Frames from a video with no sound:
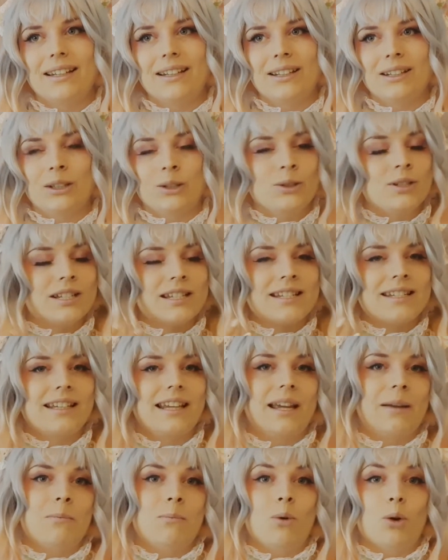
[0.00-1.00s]
you just
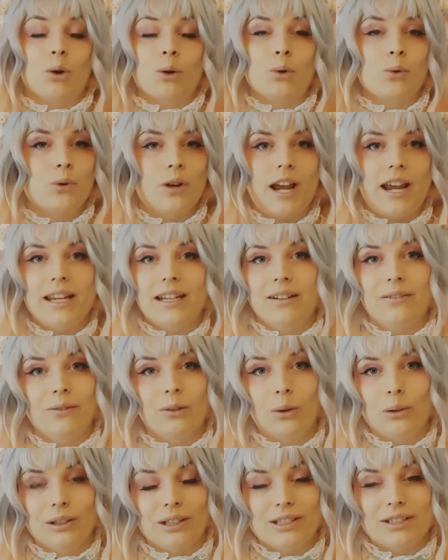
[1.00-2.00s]
get more creative
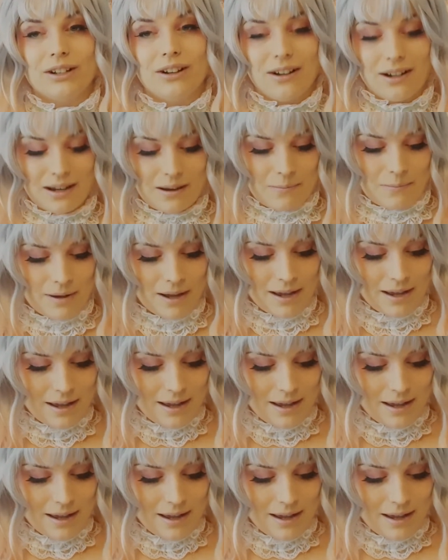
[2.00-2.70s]
all the time